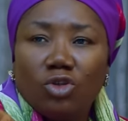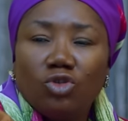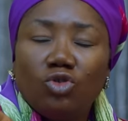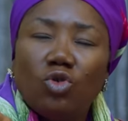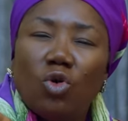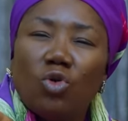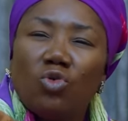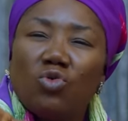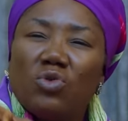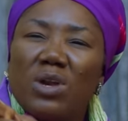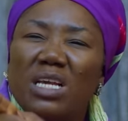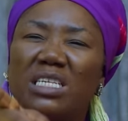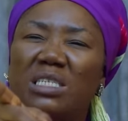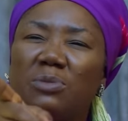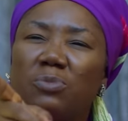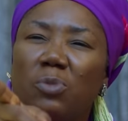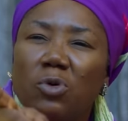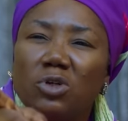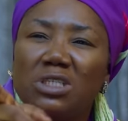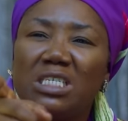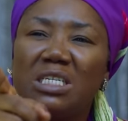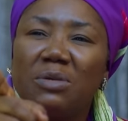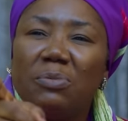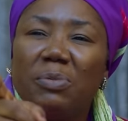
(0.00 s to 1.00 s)
your
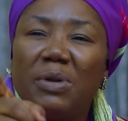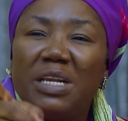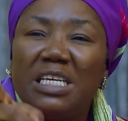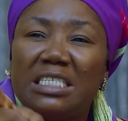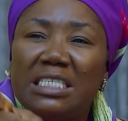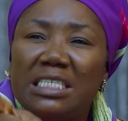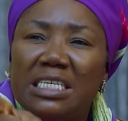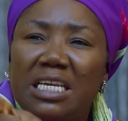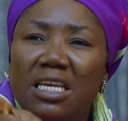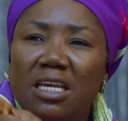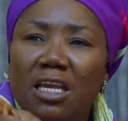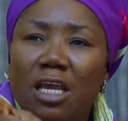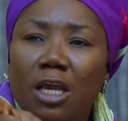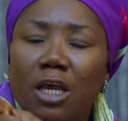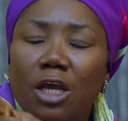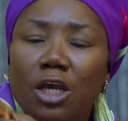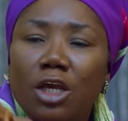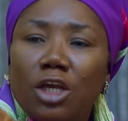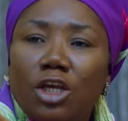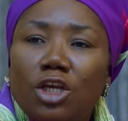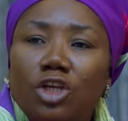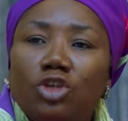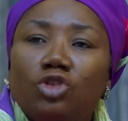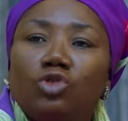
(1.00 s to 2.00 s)
responsibility
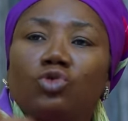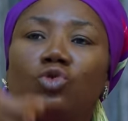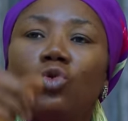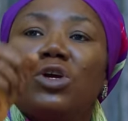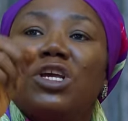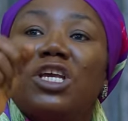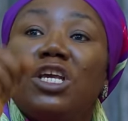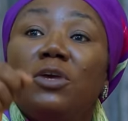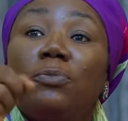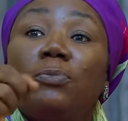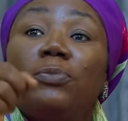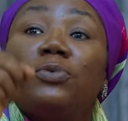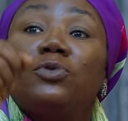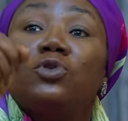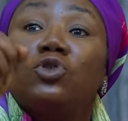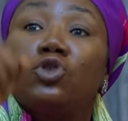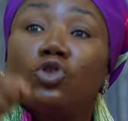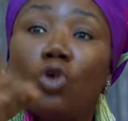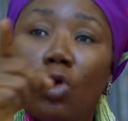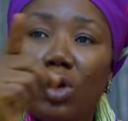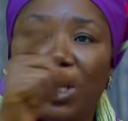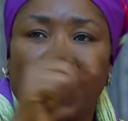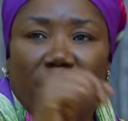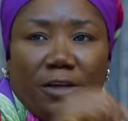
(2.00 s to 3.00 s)
is to keep
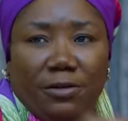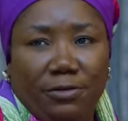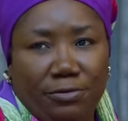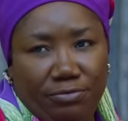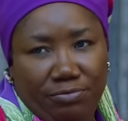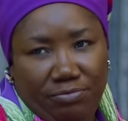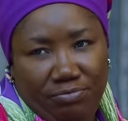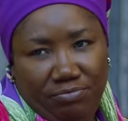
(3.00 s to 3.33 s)
talking.